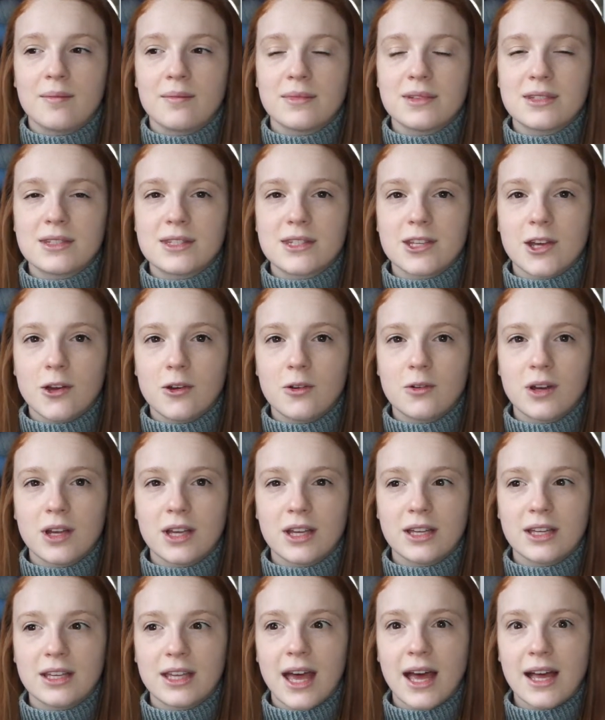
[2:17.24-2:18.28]
So
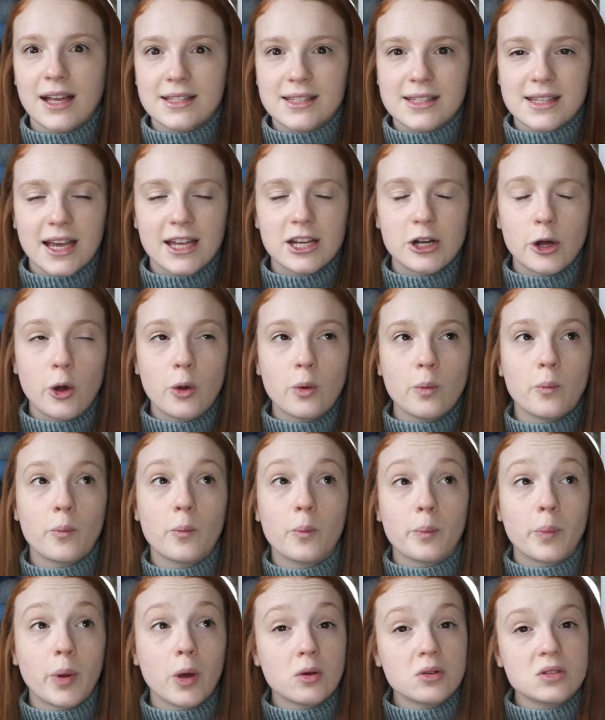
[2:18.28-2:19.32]
yes, I don't
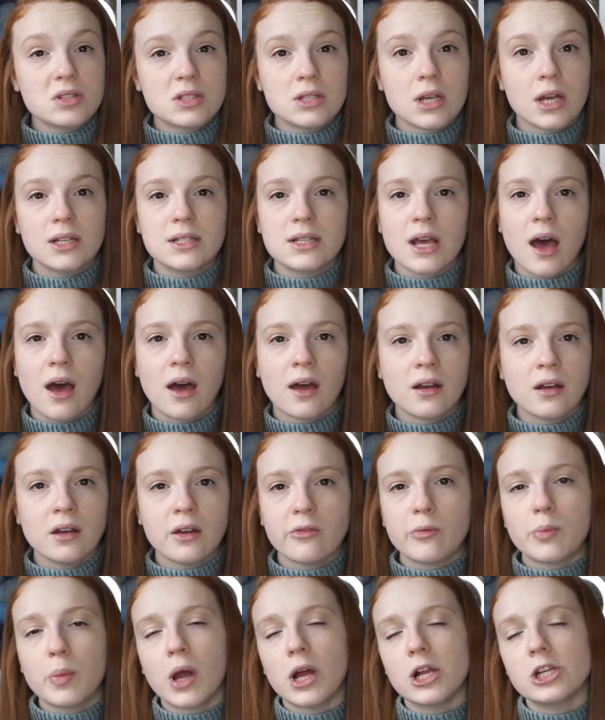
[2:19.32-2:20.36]
post a ton
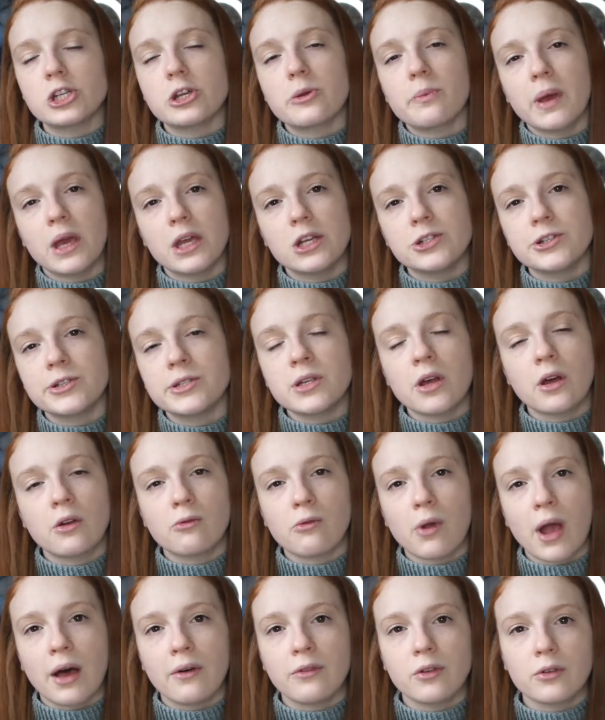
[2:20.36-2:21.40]
of project pages on
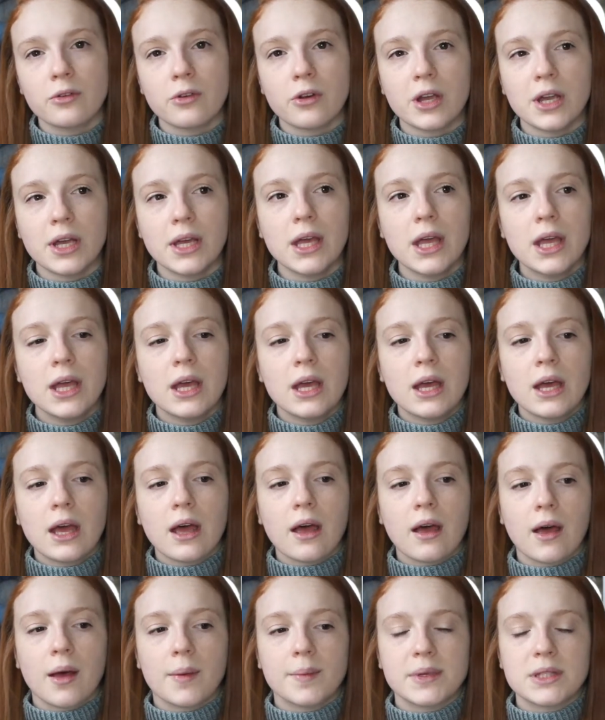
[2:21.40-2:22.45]
Ravelry.
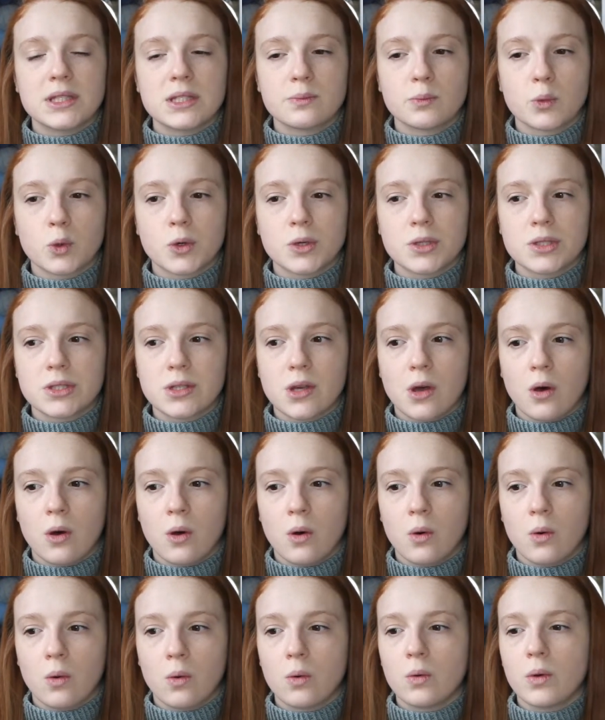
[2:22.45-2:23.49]
It's more
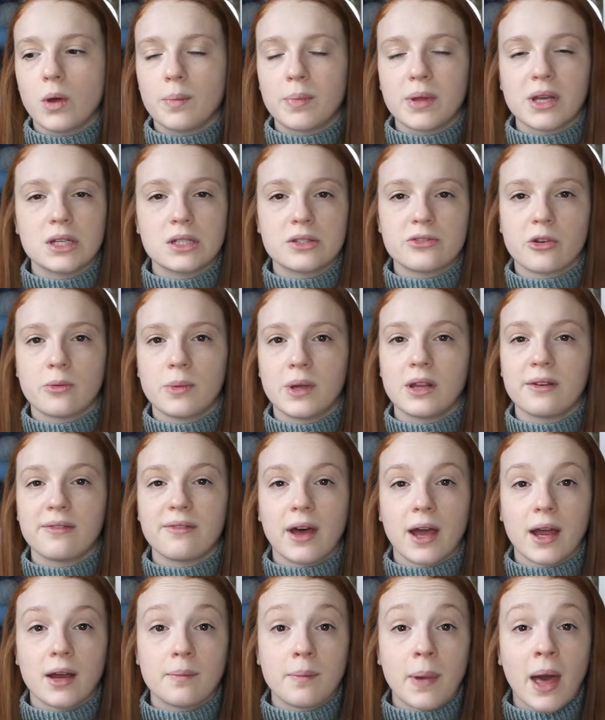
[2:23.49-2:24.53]
so a place for me to
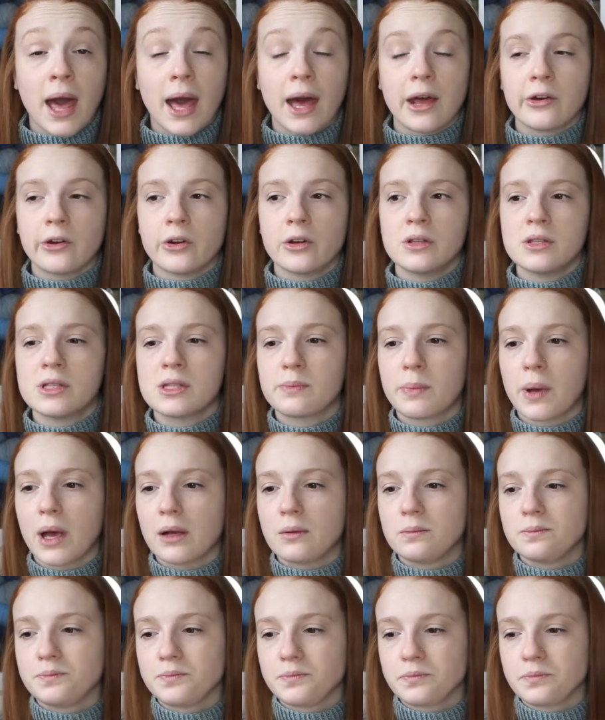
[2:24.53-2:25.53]
find patterns, but